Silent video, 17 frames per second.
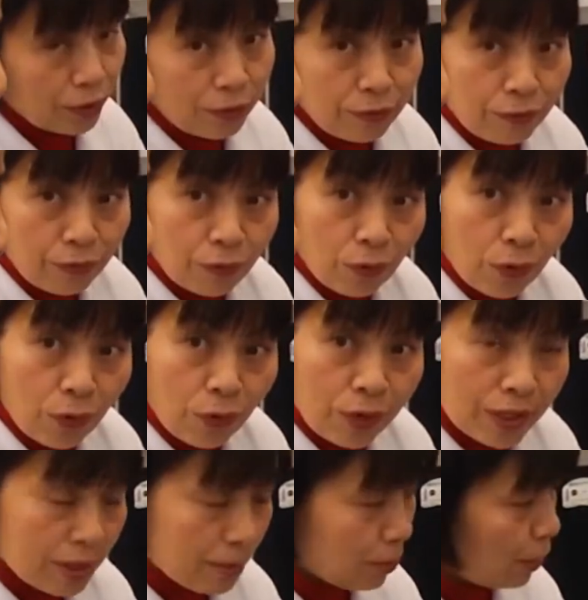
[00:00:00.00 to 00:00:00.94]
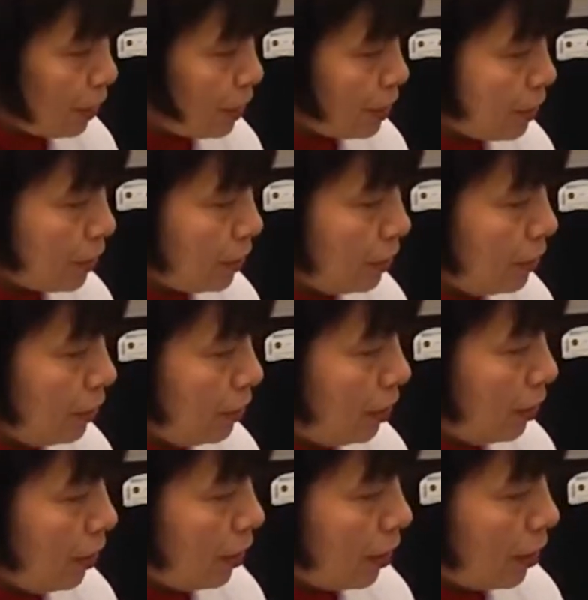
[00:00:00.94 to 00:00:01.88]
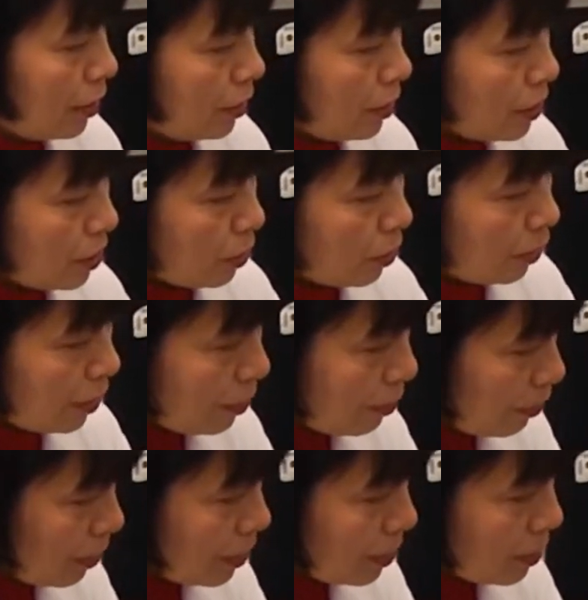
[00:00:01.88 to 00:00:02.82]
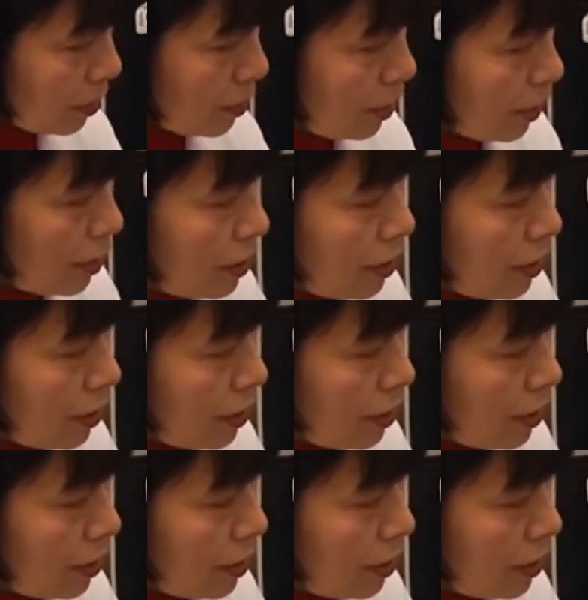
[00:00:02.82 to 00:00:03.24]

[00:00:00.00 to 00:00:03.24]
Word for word: are trying to learn from the seasoned people in